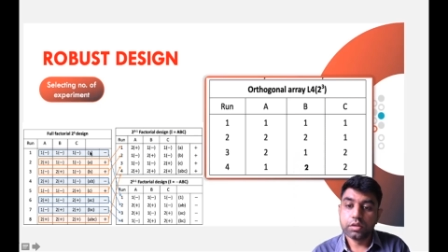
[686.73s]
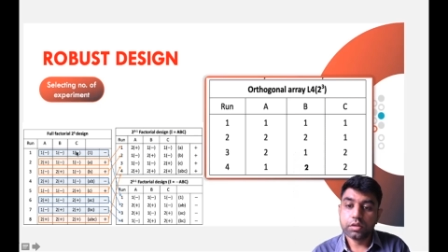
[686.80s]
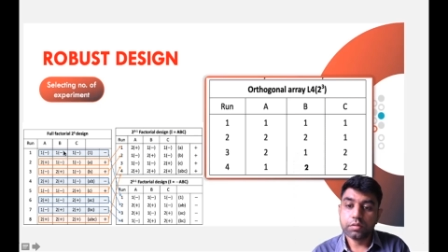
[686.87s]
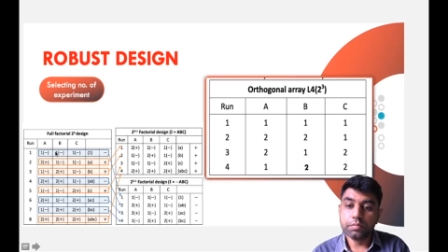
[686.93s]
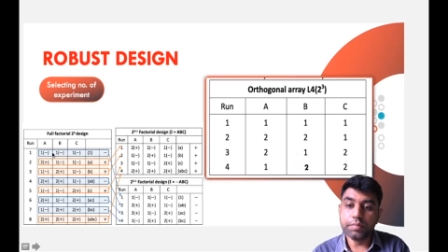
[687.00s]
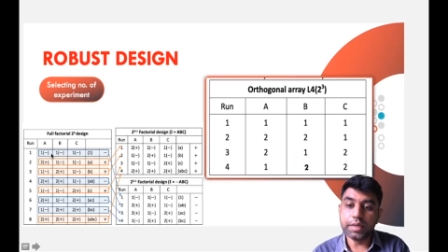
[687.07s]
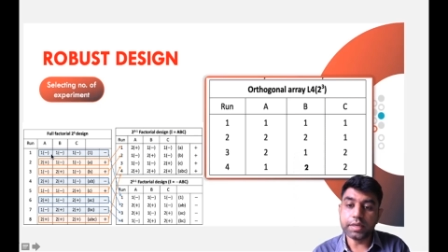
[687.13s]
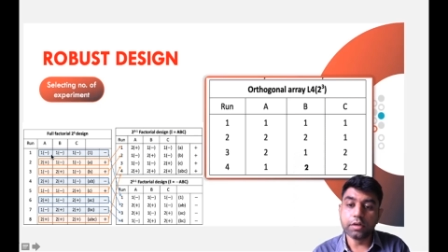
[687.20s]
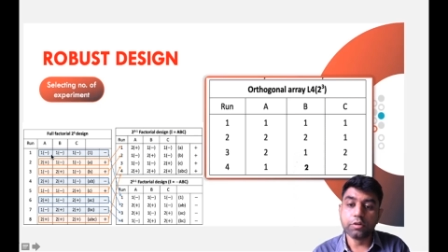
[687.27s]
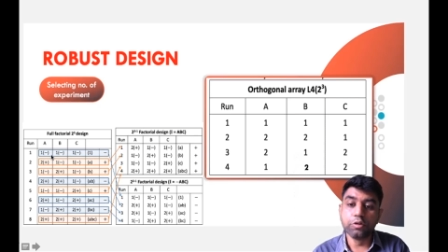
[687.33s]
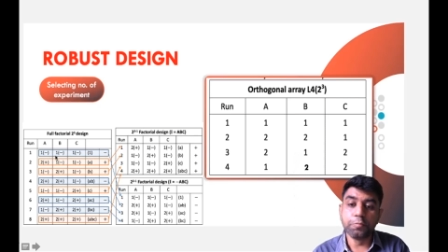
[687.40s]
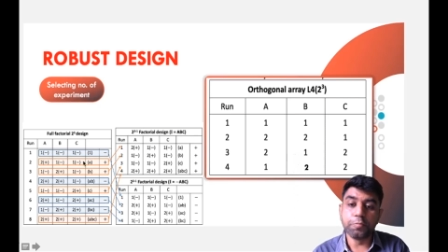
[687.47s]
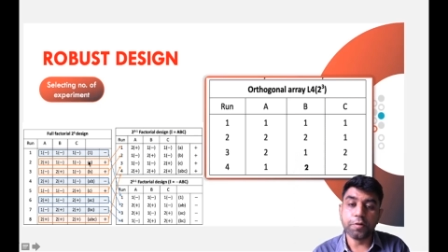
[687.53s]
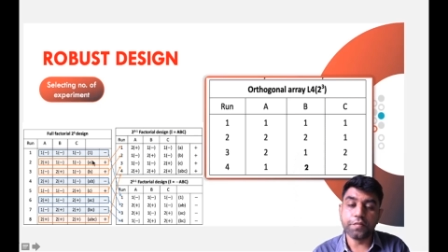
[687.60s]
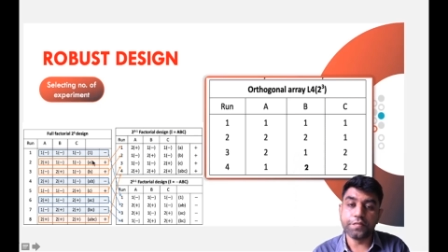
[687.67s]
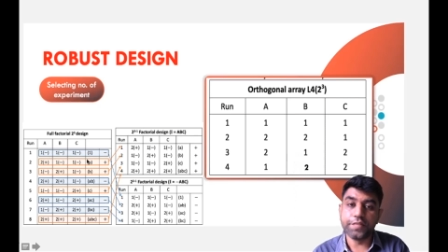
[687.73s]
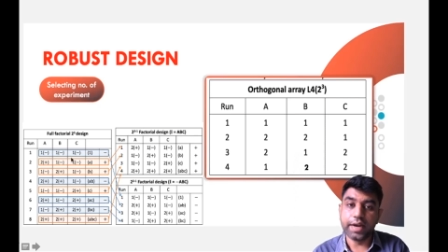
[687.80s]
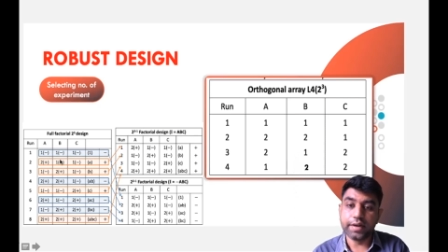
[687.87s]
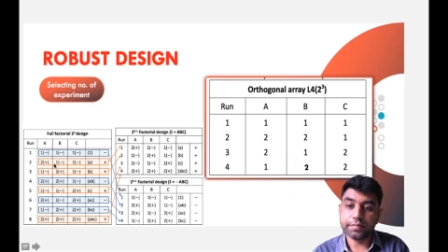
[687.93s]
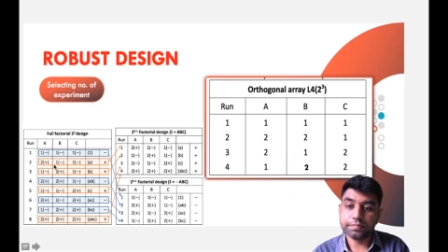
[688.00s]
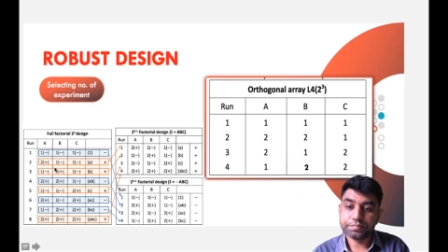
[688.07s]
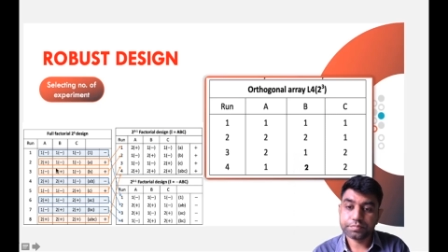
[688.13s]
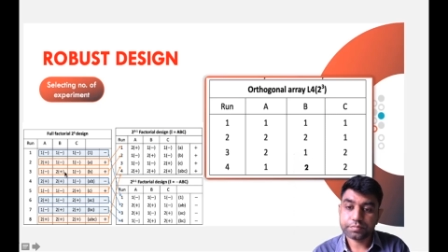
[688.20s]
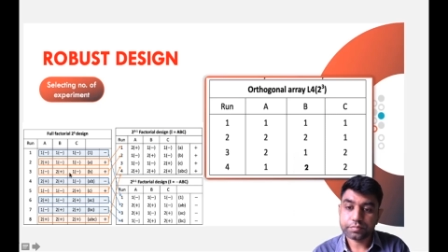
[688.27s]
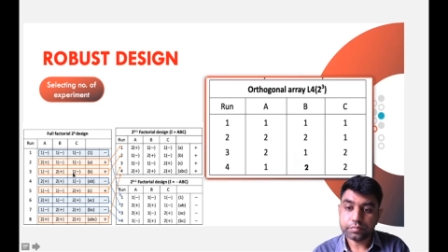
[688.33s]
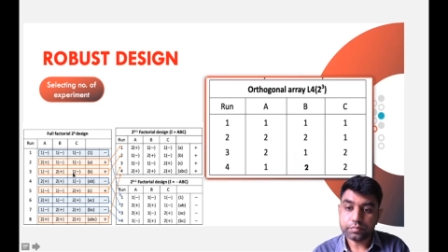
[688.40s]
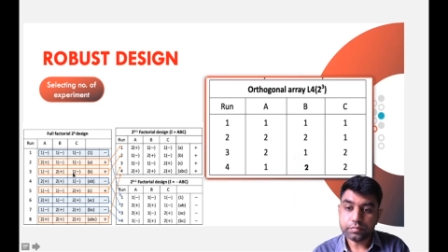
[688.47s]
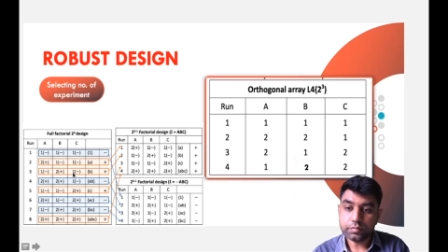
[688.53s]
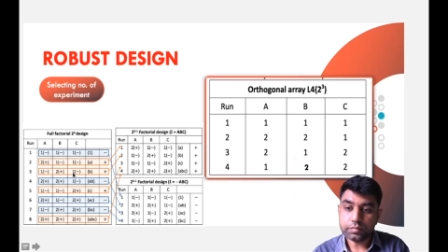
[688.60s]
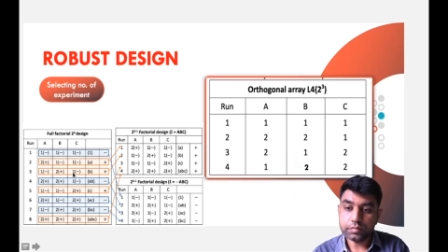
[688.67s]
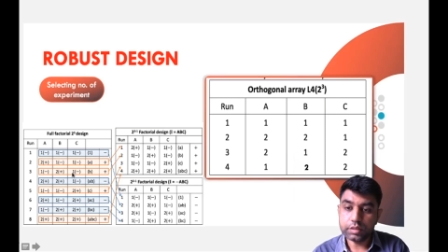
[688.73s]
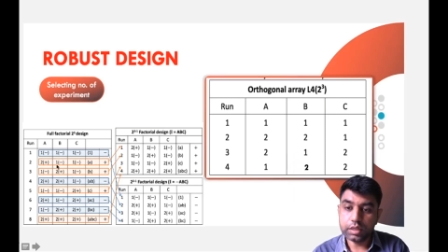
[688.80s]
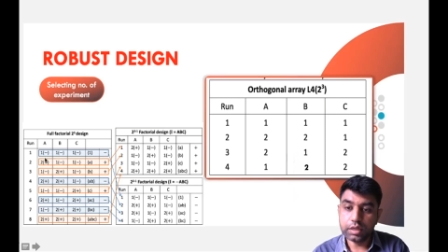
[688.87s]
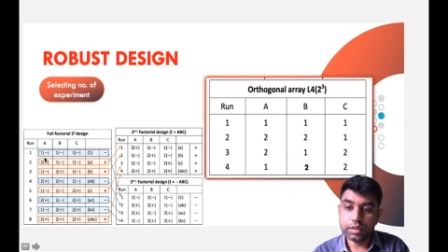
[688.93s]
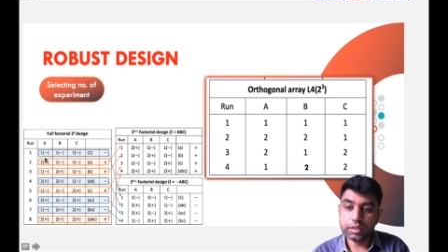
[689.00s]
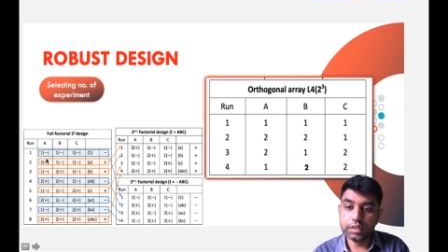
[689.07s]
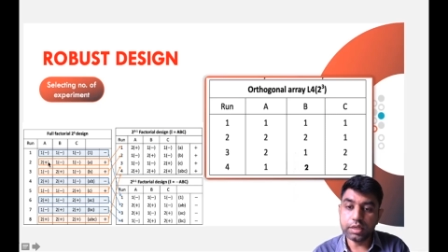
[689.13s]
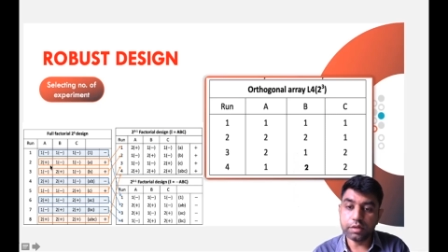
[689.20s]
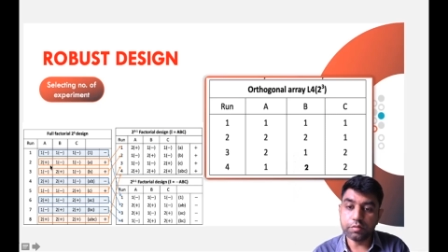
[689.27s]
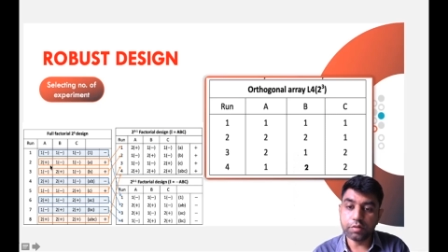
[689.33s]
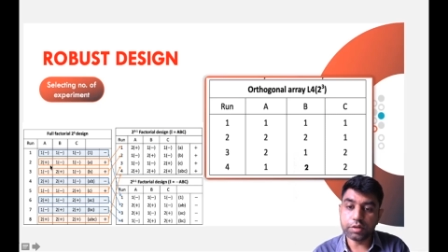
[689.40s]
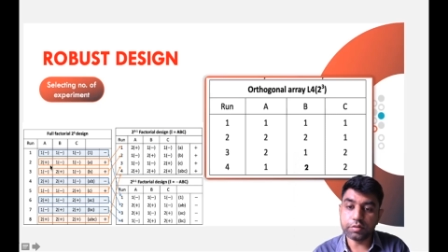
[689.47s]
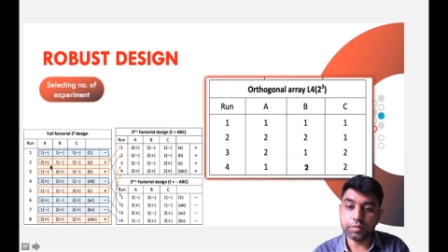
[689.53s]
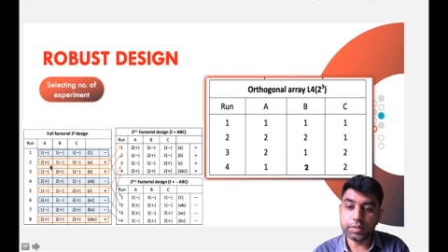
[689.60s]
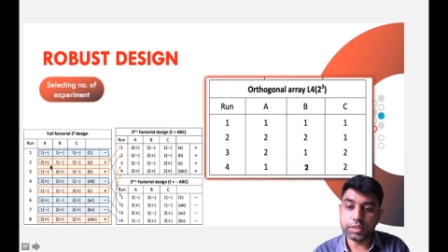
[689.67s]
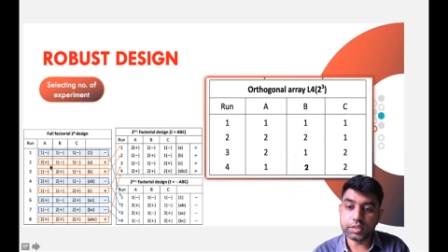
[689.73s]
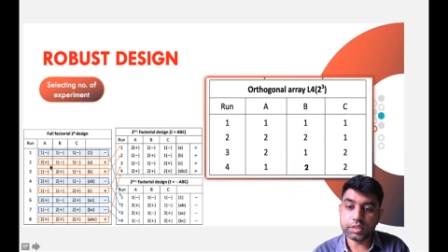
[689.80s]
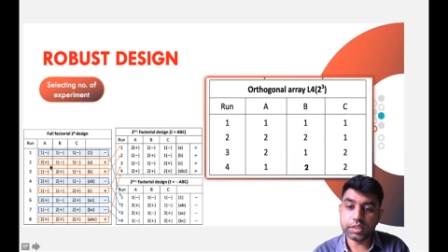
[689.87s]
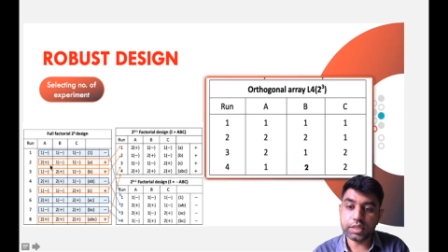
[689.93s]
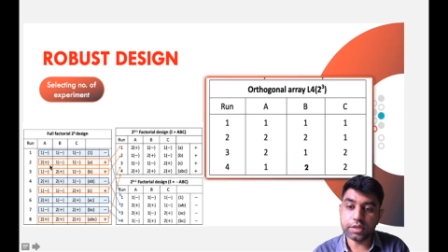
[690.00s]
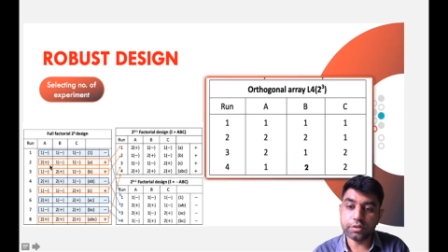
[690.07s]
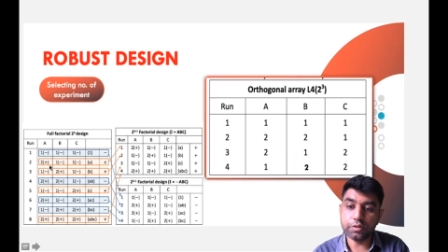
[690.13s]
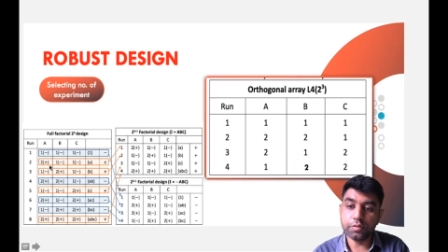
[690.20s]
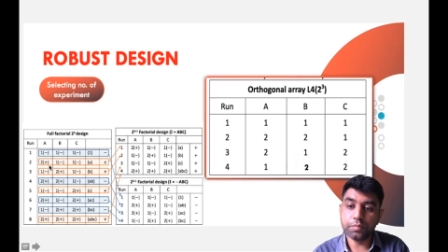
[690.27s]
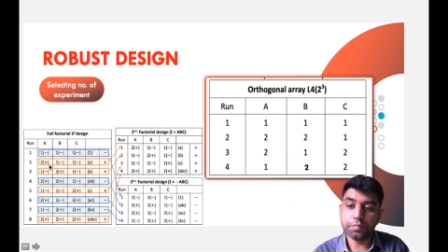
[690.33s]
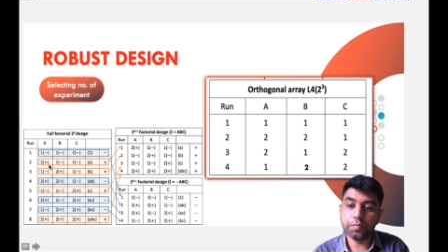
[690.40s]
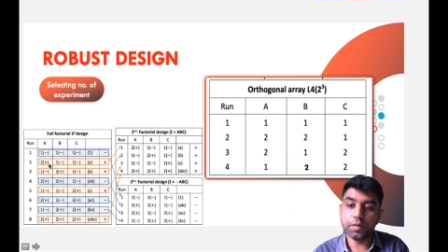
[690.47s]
Make a group of that. Here what will be the scenario?